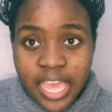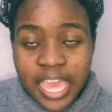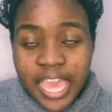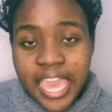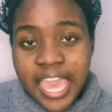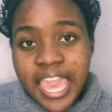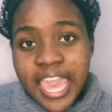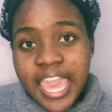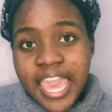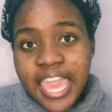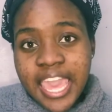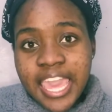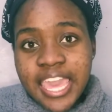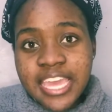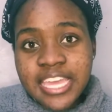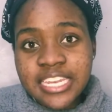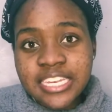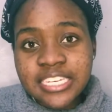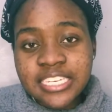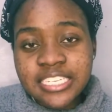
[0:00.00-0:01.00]

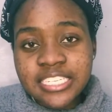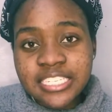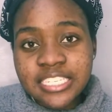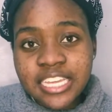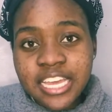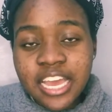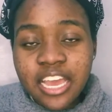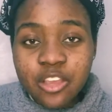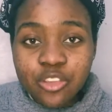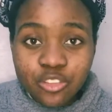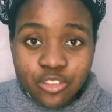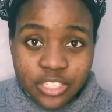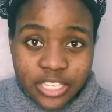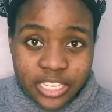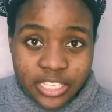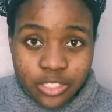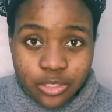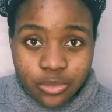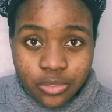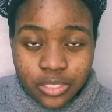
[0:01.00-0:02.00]
and how you
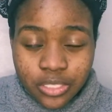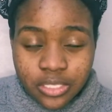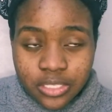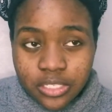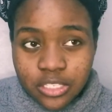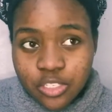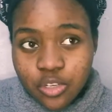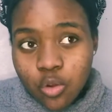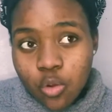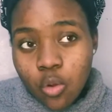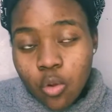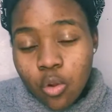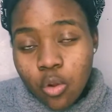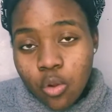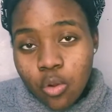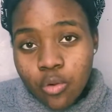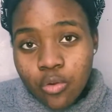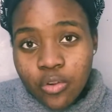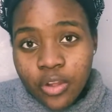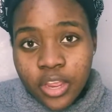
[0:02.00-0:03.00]
dealt with it,
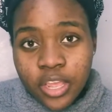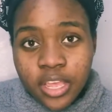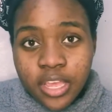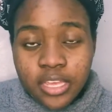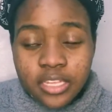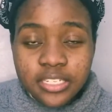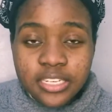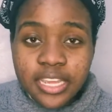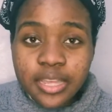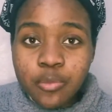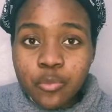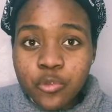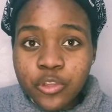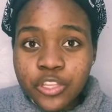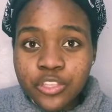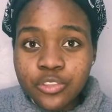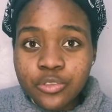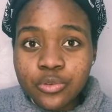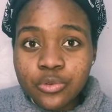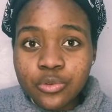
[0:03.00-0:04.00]
or a time where
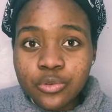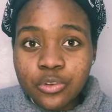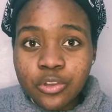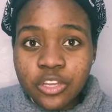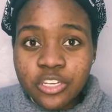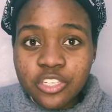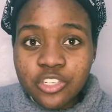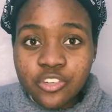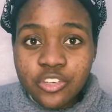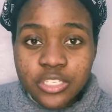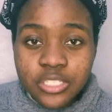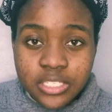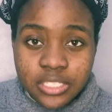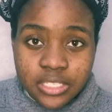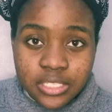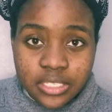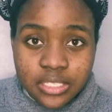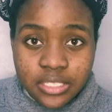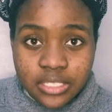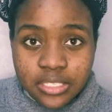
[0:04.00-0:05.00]
you got
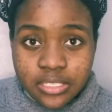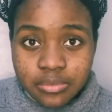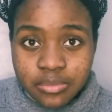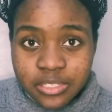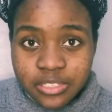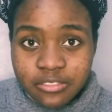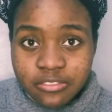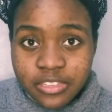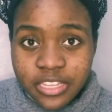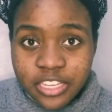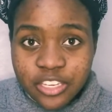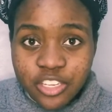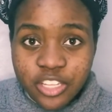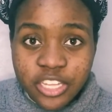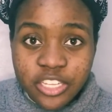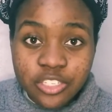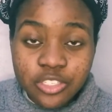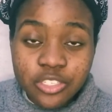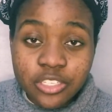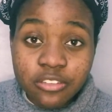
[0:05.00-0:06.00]
criticism and you had
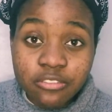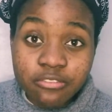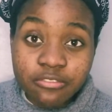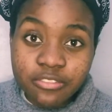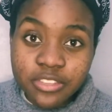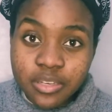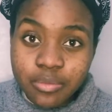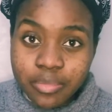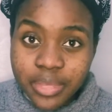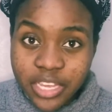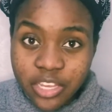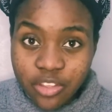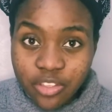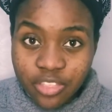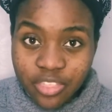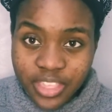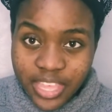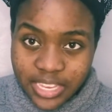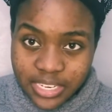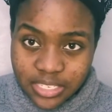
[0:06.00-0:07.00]
to give feedback on
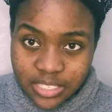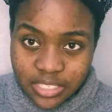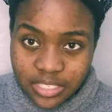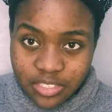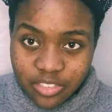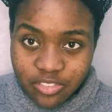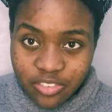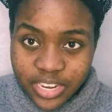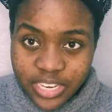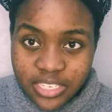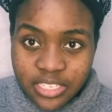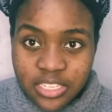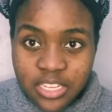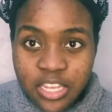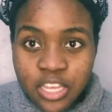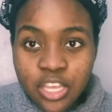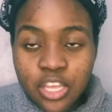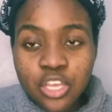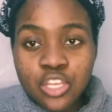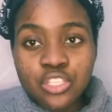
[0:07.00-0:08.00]
that, right?
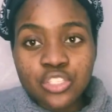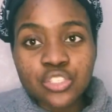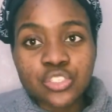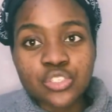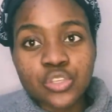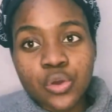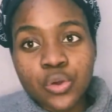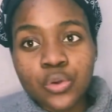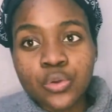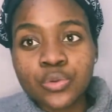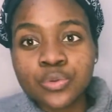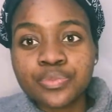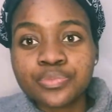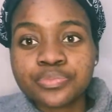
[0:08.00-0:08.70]
So